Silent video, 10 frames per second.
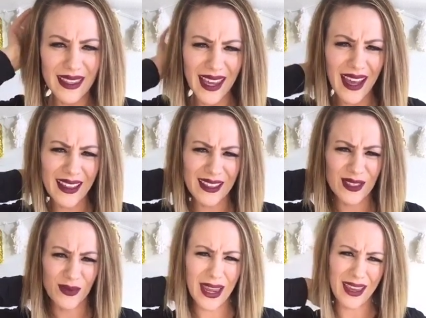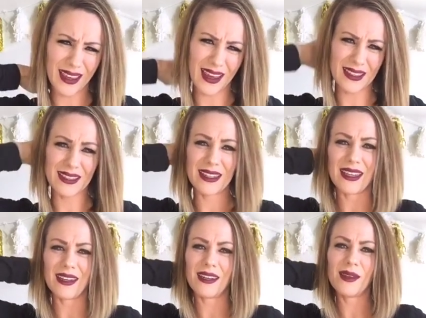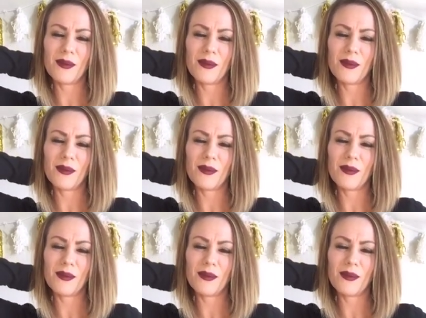Yeah, that's right, Castine.